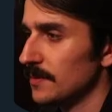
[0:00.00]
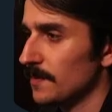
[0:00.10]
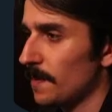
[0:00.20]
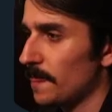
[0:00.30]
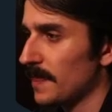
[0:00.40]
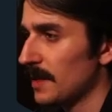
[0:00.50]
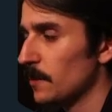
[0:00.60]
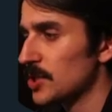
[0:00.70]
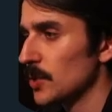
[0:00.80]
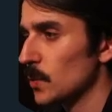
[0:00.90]
We should
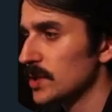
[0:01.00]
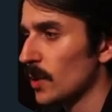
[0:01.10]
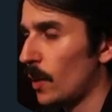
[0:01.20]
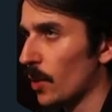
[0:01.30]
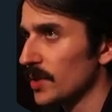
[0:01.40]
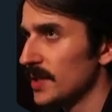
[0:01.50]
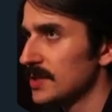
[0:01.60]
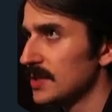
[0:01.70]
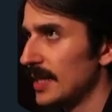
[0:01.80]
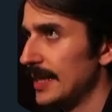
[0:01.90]
also log this
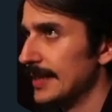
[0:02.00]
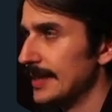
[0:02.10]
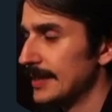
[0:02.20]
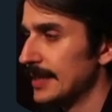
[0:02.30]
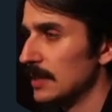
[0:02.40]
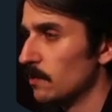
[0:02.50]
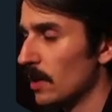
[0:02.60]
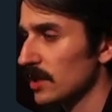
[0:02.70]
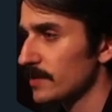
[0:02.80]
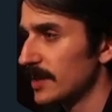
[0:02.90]
in the workspace
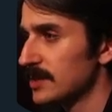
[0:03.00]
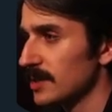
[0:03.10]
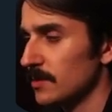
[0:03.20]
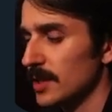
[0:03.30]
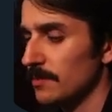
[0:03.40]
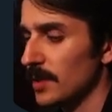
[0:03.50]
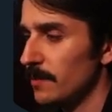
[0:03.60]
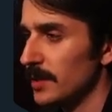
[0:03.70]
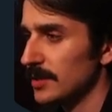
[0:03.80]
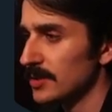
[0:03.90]
somewhere, maybe in the top
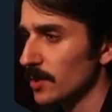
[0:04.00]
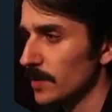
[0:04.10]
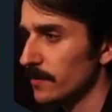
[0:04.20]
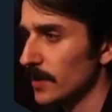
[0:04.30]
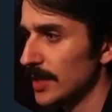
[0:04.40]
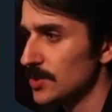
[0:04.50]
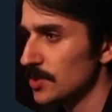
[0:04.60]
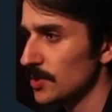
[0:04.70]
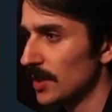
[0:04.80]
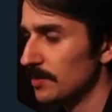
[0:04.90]
level
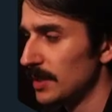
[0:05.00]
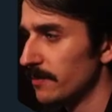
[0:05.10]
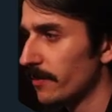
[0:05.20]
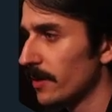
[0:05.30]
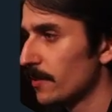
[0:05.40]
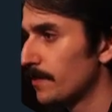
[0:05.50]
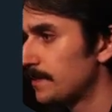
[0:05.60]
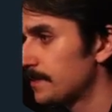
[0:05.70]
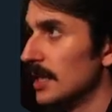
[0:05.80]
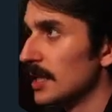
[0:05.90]
agent.md file.
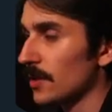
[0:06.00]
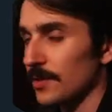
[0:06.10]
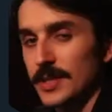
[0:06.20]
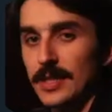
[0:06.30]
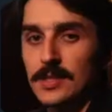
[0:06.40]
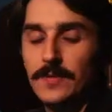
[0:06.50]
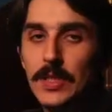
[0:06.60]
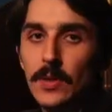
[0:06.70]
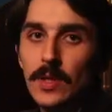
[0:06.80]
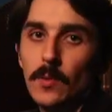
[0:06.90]
Context, if you don't know what
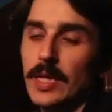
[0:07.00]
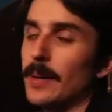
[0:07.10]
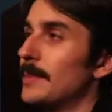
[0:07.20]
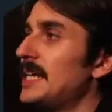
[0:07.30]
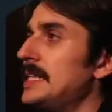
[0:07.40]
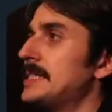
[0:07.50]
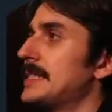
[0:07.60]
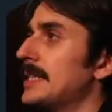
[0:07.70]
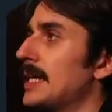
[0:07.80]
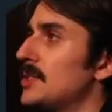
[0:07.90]
that means, a
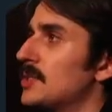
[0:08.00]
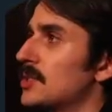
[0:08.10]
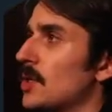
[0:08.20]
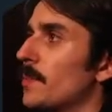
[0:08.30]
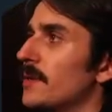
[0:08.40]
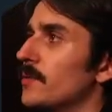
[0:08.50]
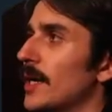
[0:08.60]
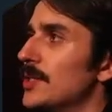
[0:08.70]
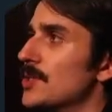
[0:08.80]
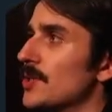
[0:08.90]
top level
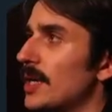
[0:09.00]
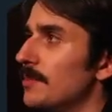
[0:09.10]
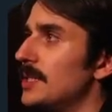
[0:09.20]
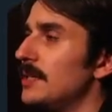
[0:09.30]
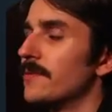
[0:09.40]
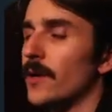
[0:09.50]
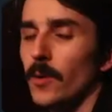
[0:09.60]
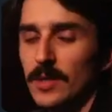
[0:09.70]
agent.md file is basically